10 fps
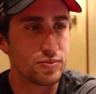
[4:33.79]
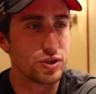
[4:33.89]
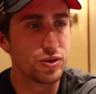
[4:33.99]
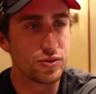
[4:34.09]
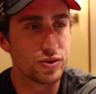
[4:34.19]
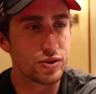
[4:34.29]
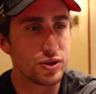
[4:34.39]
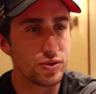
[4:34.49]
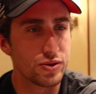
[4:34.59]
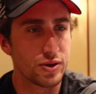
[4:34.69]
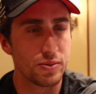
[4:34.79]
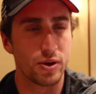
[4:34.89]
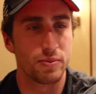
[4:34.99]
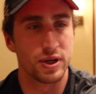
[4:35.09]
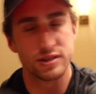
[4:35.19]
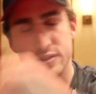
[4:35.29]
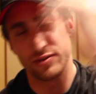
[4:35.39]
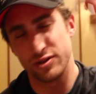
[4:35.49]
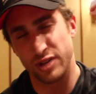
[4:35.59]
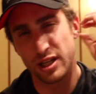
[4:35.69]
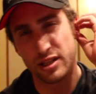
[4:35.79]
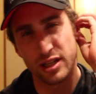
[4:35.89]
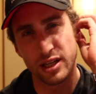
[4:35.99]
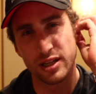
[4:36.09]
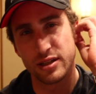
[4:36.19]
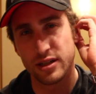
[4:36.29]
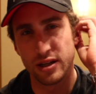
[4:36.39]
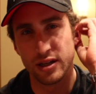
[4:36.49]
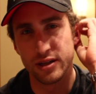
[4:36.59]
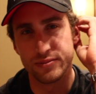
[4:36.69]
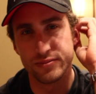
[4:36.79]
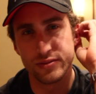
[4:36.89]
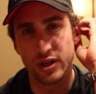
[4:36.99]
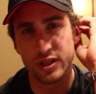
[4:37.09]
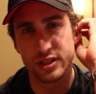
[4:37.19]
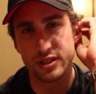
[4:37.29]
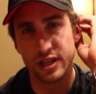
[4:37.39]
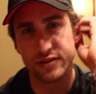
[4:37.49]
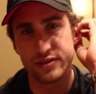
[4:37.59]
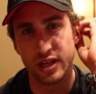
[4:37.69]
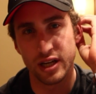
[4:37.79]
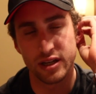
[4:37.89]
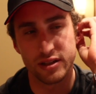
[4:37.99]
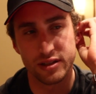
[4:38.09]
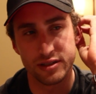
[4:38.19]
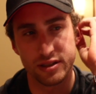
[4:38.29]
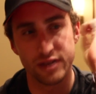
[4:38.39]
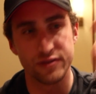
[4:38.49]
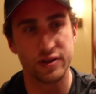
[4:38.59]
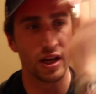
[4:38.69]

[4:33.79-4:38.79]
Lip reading: two, three more months of strengthening on this left side, this left